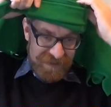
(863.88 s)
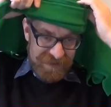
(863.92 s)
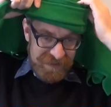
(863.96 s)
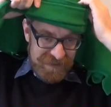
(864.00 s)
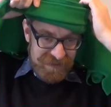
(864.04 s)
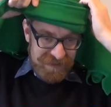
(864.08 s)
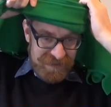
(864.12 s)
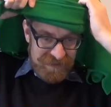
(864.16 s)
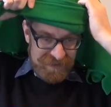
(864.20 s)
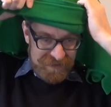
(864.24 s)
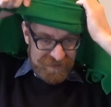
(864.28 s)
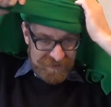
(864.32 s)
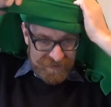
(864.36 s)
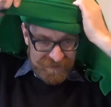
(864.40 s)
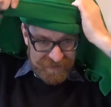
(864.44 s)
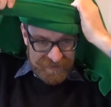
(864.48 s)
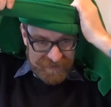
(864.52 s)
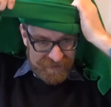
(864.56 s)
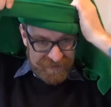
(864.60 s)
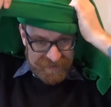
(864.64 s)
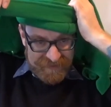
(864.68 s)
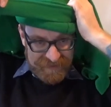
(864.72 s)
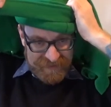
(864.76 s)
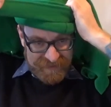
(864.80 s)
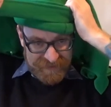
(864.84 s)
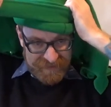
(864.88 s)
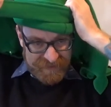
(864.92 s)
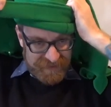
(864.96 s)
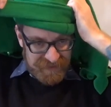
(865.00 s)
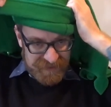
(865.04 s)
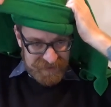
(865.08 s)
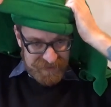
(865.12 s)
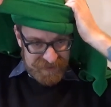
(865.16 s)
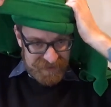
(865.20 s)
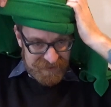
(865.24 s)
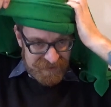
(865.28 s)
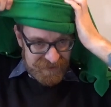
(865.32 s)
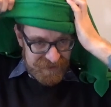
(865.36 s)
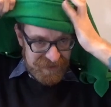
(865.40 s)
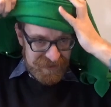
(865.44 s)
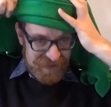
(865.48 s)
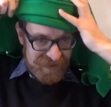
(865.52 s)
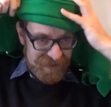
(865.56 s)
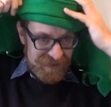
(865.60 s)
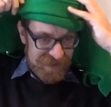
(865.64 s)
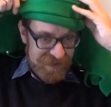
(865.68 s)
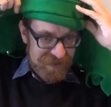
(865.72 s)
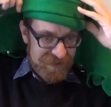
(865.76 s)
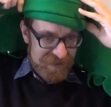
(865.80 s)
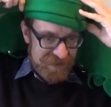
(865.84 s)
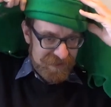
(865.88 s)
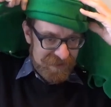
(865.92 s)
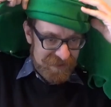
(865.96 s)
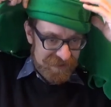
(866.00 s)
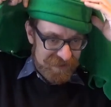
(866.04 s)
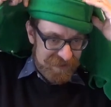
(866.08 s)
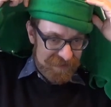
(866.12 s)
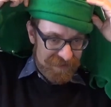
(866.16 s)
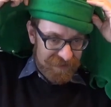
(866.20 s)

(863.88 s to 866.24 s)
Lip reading: Nothing is said.